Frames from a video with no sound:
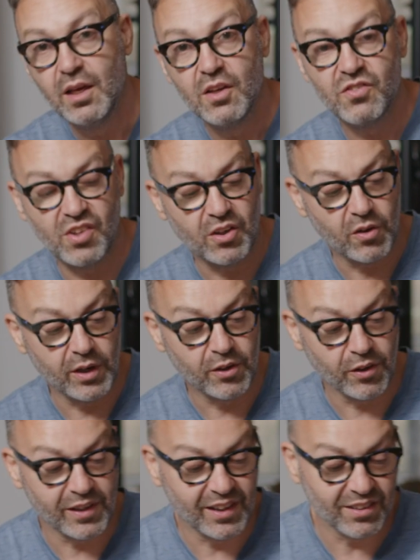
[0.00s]
Secret
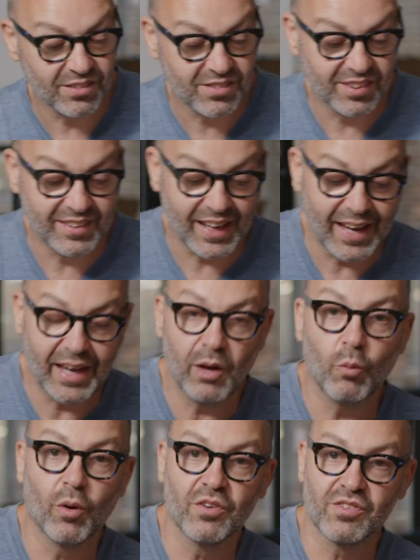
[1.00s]
ingredient today
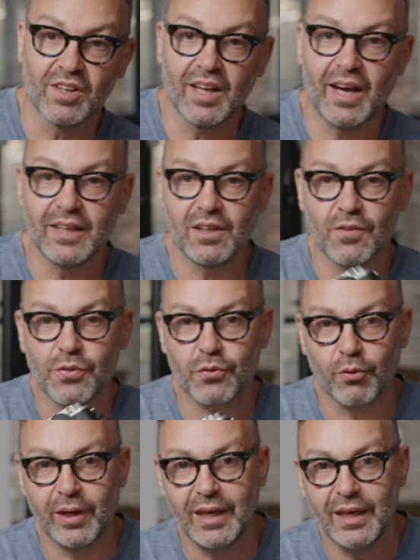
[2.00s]
was a Leica
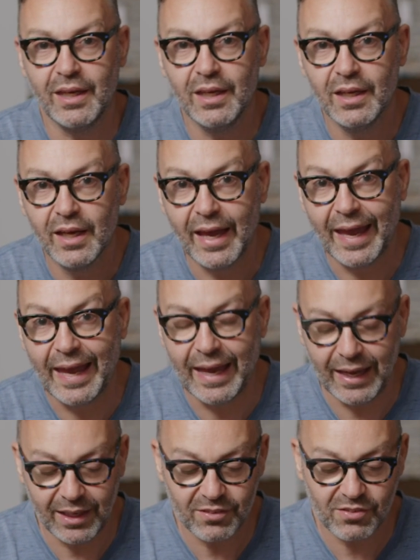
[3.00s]

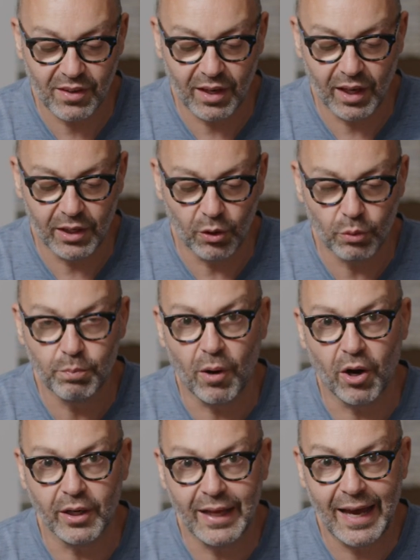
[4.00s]
3A, an old
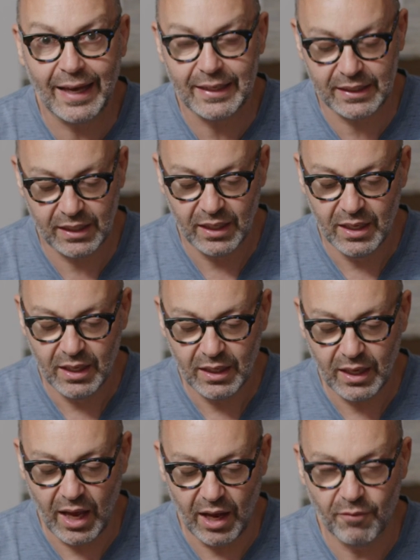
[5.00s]
Barnack
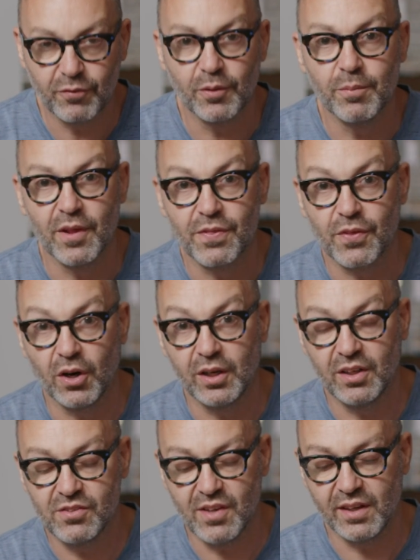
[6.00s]
from the
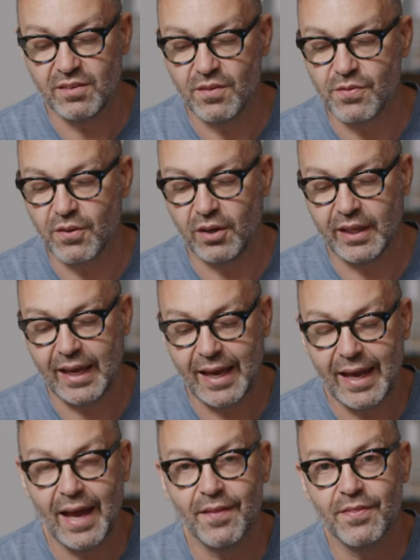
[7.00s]
30s,
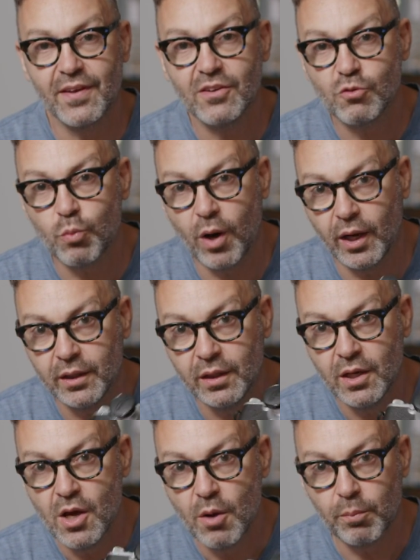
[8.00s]
1938. And this one
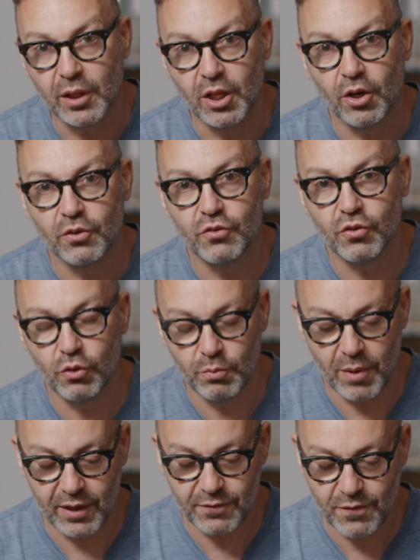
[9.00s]
belonged to
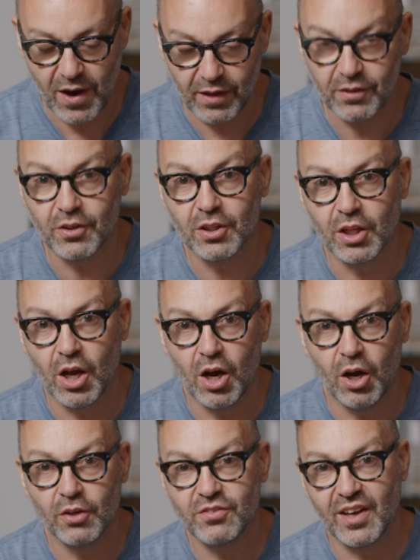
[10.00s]
my
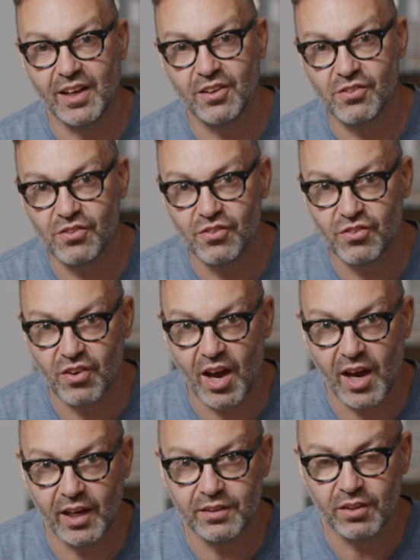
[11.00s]
father-in-law, Tennyson
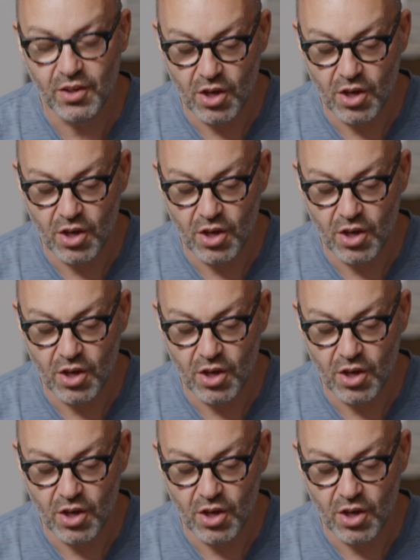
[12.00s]
Shad,